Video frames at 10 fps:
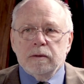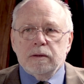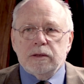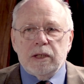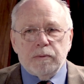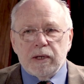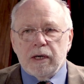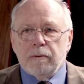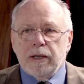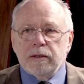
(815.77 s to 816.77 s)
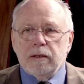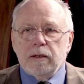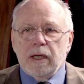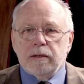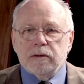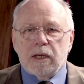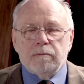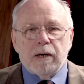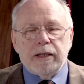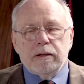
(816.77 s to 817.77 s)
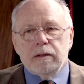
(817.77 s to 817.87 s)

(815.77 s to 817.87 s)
See what kind of letters I write